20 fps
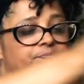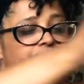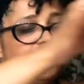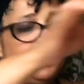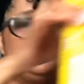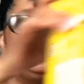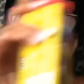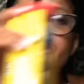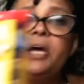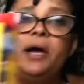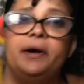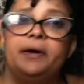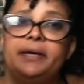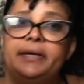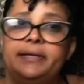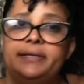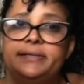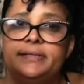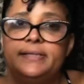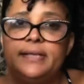What y'all
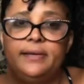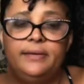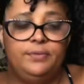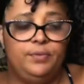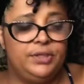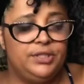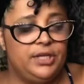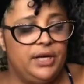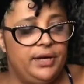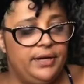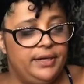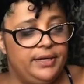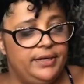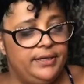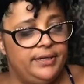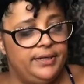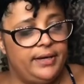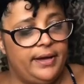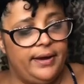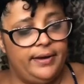eating? What y'all eating
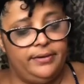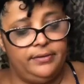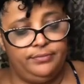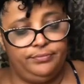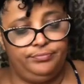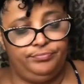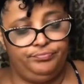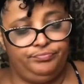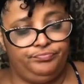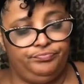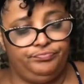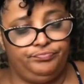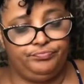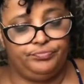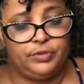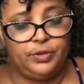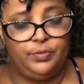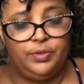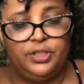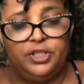tonight?
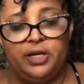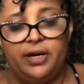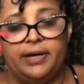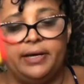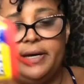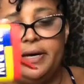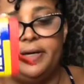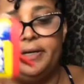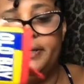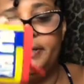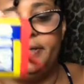What y'all got